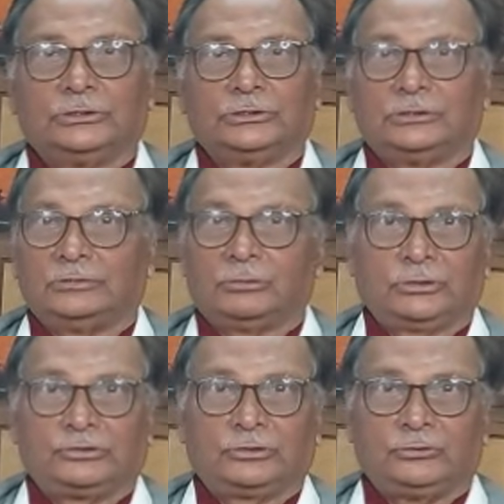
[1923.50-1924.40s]
But
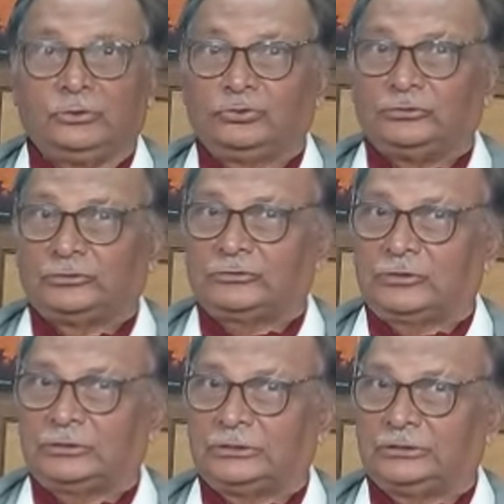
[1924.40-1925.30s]
you just got
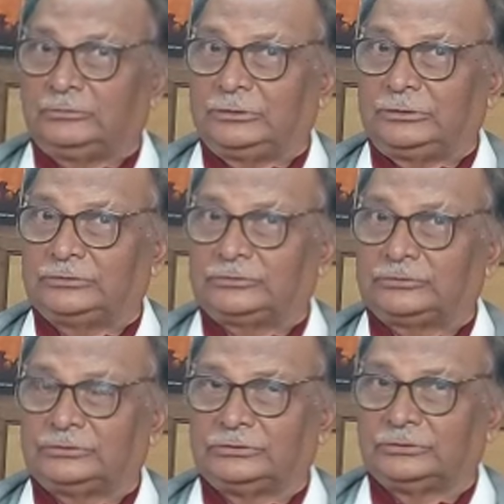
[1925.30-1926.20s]
30 minutes.
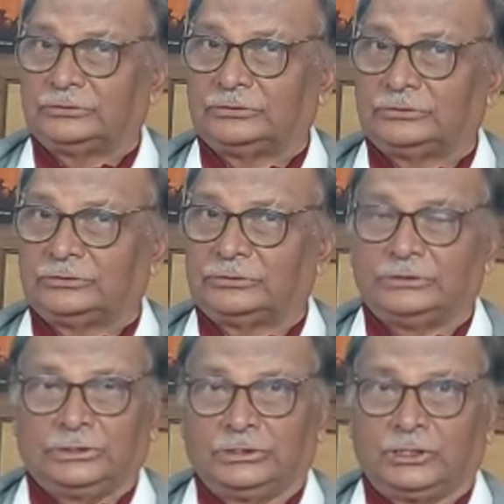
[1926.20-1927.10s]

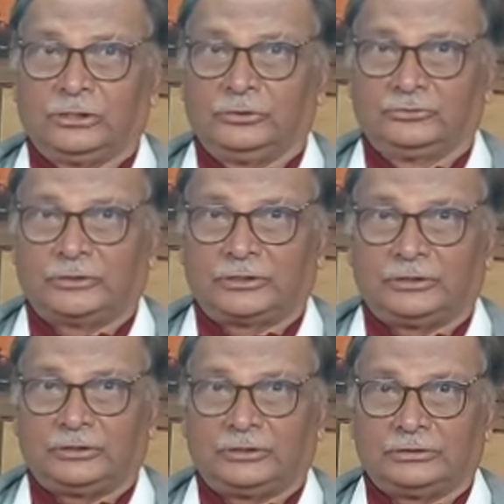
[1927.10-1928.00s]
Either you
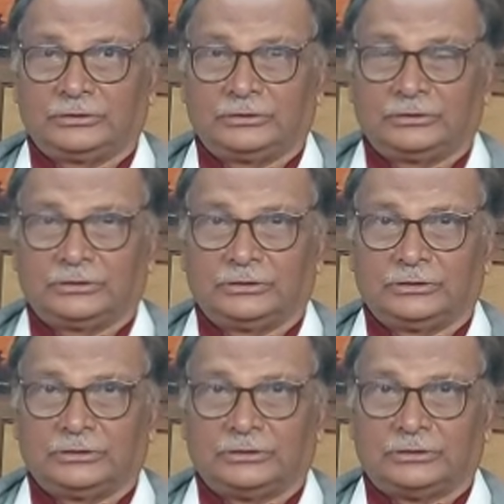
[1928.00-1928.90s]
surrender
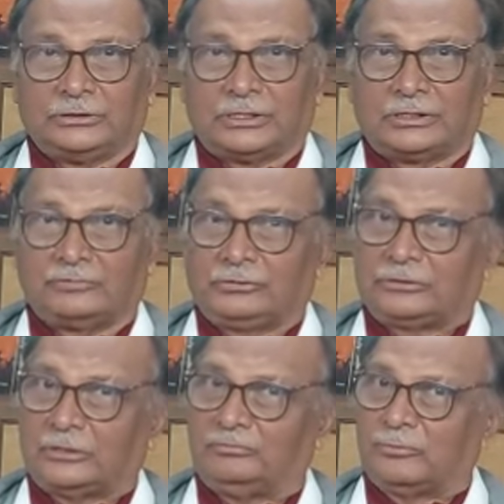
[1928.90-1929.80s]
or we'll
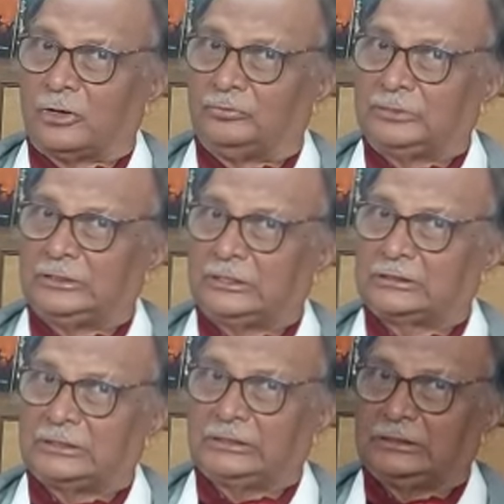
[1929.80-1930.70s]
start bombing
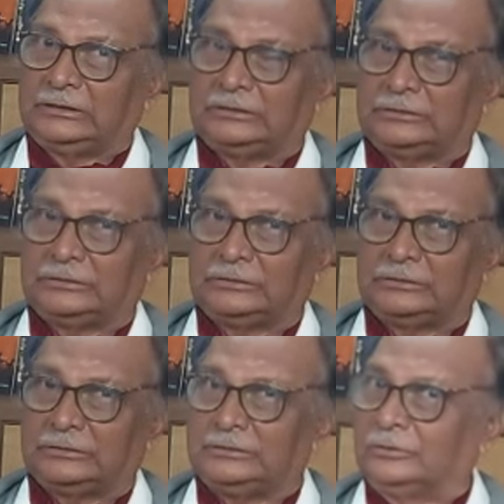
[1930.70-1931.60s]
Dhaka again.
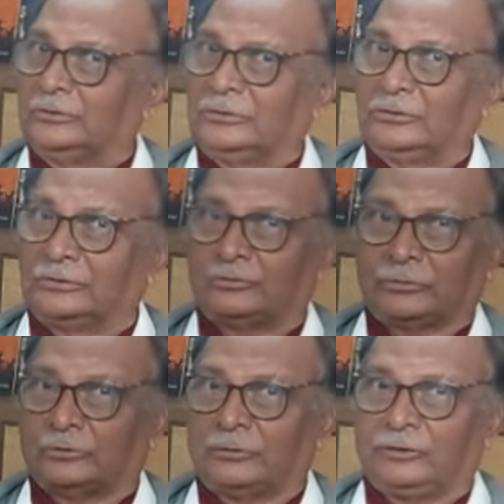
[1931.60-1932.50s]
You know, or what
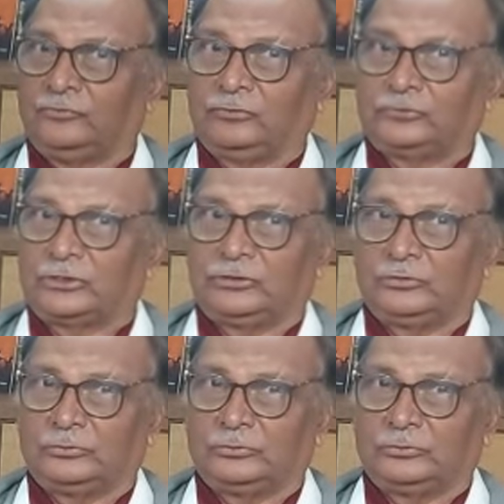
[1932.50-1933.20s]
our Air Force can do.